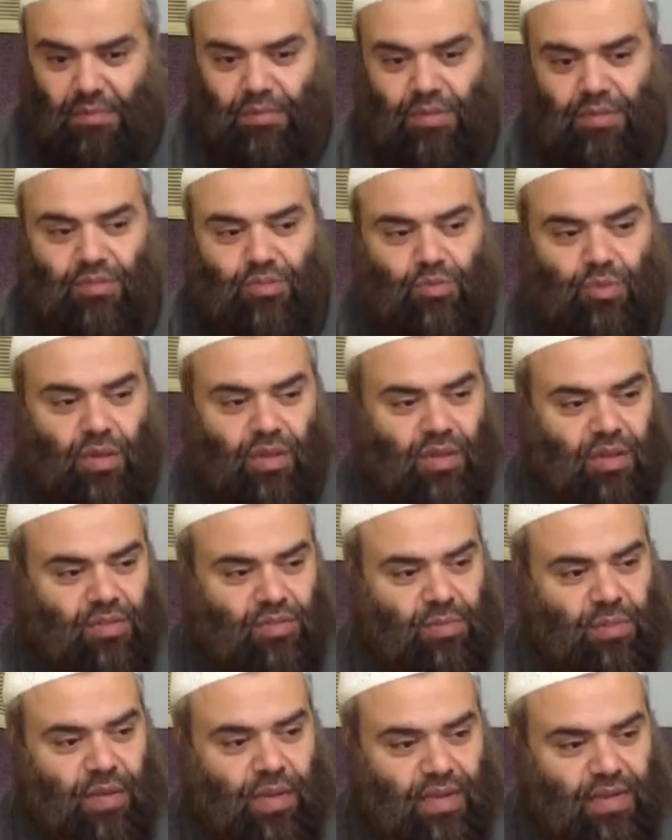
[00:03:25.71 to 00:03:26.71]
But to Allah
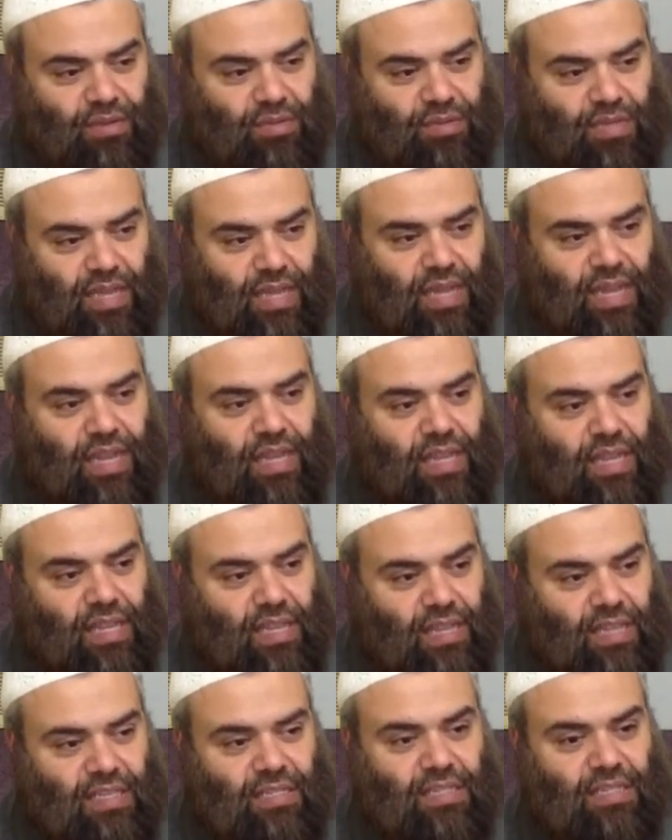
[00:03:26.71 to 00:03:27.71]
subhanahu wa
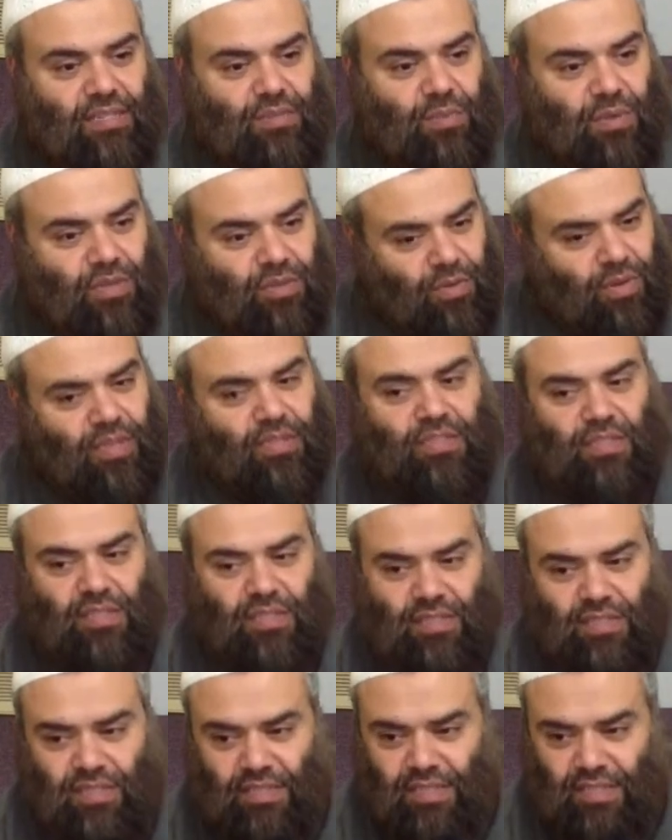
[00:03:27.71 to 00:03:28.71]
ta'ala, this is what
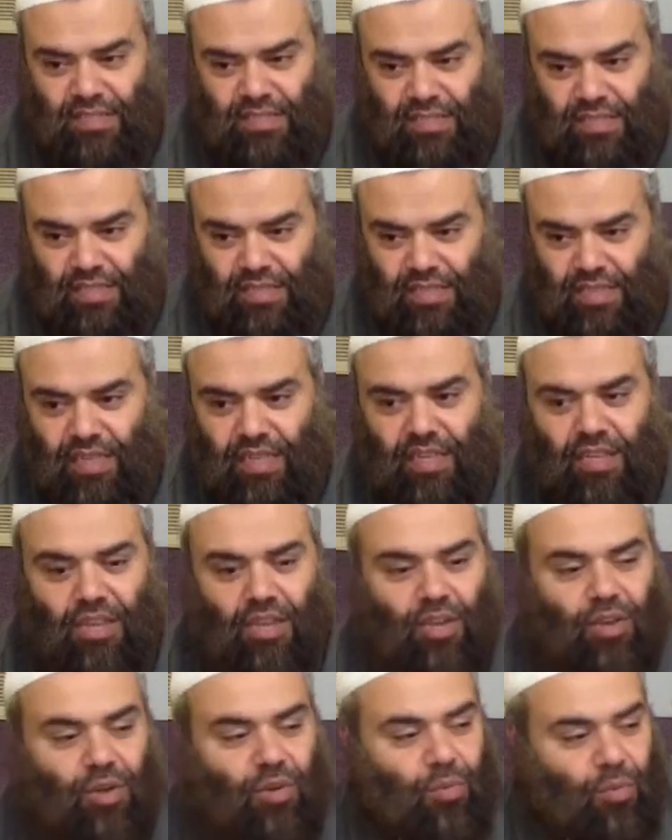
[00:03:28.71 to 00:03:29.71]
righteousness is.
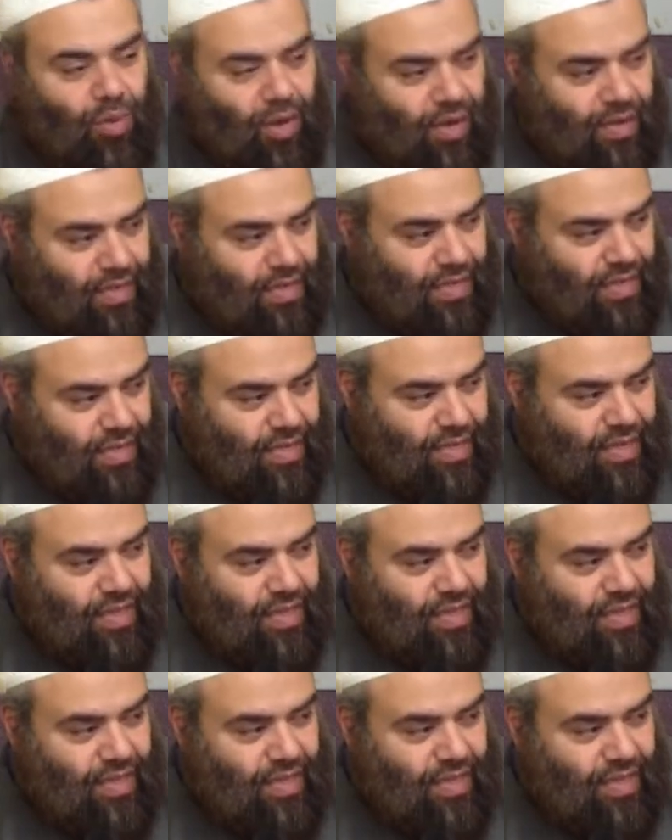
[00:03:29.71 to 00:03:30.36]
Why?